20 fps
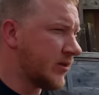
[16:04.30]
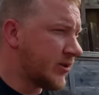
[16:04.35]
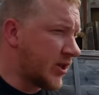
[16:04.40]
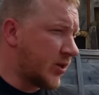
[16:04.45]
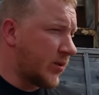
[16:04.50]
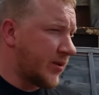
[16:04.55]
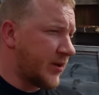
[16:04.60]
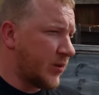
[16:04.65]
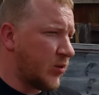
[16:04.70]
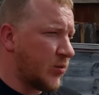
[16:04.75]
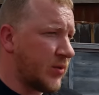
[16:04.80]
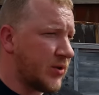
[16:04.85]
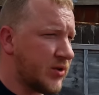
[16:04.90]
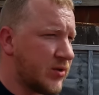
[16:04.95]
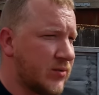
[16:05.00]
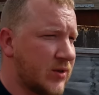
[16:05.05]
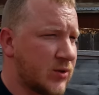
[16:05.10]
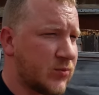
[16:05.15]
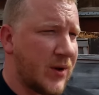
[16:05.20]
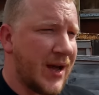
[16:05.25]
So I think what we'll
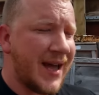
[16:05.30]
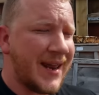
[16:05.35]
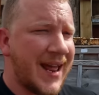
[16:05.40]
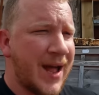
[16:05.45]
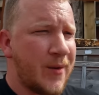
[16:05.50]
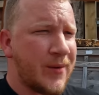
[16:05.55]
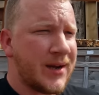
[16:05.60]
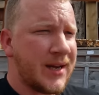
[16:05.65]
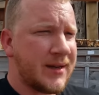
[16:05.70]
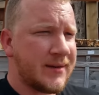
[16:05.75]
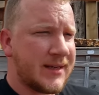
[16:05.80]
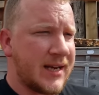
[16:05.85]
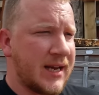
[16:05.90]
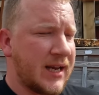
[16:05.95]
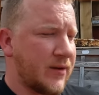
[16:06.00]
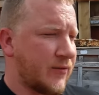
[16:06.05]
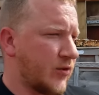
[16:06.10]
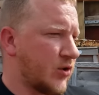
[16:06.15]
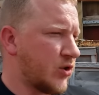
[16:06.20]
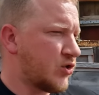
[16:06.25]
do is we'll head out in it,
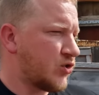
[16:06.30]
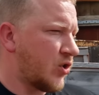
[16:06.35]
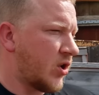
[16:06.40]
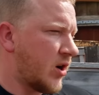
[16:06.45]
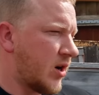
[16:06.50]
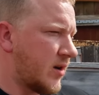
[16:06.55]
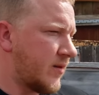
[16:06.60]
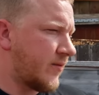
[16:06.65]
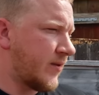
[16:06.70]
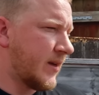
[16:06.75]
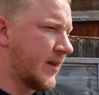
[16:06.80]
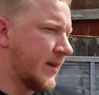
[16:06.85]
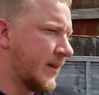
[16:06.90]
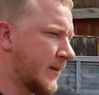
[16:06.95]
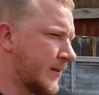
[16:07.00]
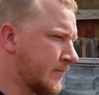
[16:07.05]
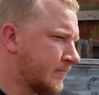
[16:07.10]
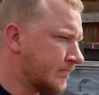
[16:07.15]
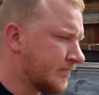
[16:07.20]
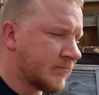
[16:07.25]
take it for a drive,
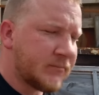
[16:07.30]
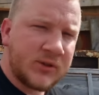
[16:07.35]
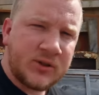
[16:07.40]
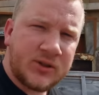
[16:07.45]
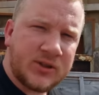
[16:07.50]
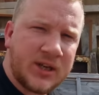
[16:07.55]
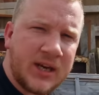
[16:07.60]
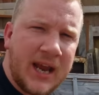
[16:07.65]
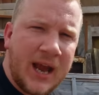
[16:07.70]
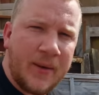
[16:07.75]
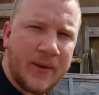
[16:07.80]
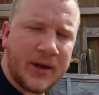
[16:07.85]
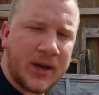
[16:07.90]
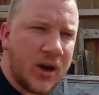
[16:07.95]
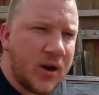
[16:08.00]
see how it